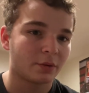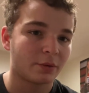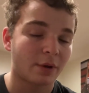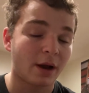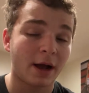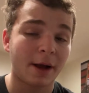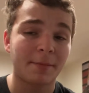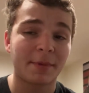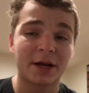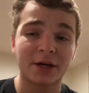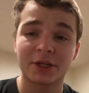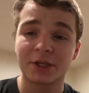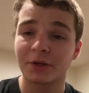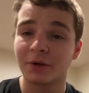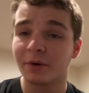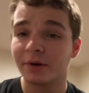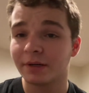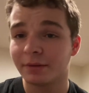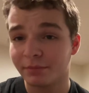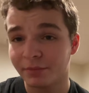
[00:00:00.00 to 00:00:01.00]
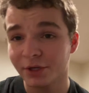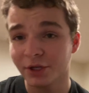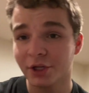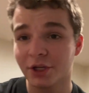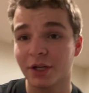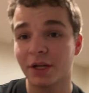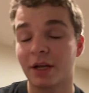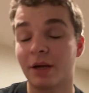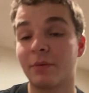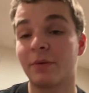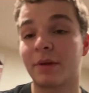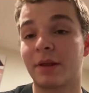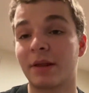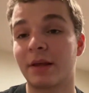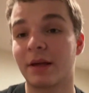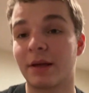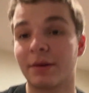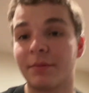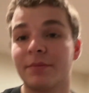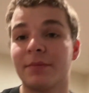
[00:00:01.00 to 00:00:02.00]
I'm actually going to Michigan with
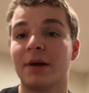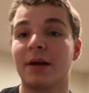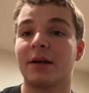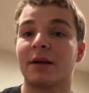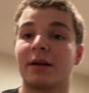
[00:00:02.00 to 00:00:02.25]
them,